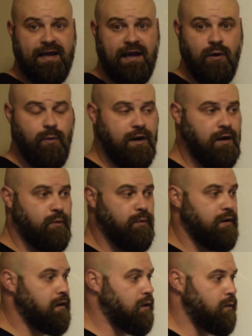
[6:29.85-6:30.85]
now where
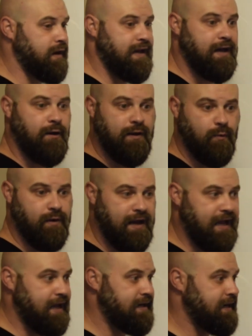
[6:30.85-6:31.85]
we're going out and we're
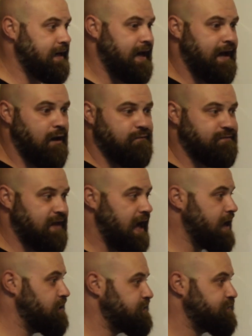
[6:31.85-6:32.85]
handing out
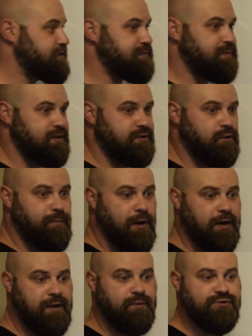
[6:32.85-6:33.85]
flyers for this political
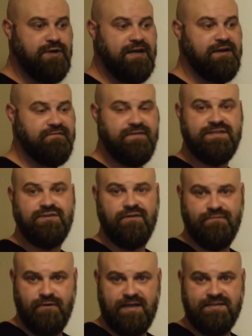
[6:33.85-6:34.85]
party. We're trying to convince our
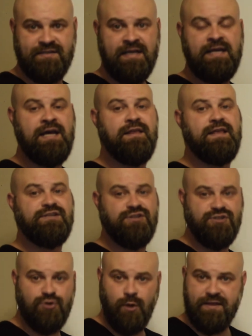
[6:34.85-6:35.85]
friends that they
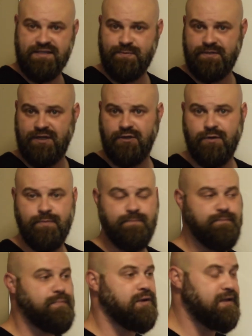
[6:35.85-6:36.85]
should join this particular
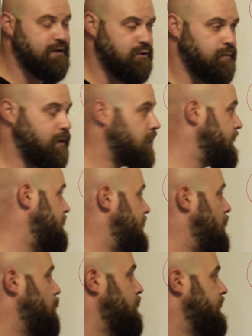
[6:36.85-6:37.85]
political party.
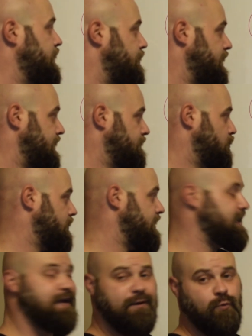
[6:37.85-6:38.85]
Now we're an adherent. We're
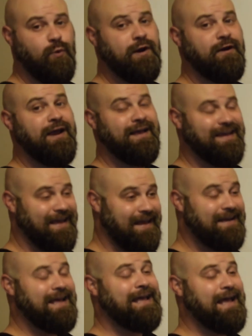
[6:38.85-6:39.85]

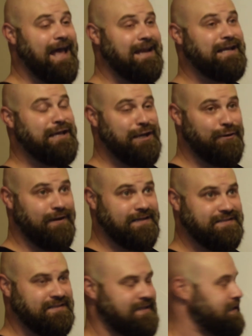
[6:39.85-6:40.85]
an
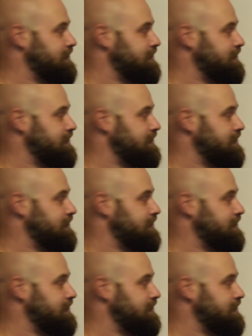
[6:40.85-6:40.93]
adherent.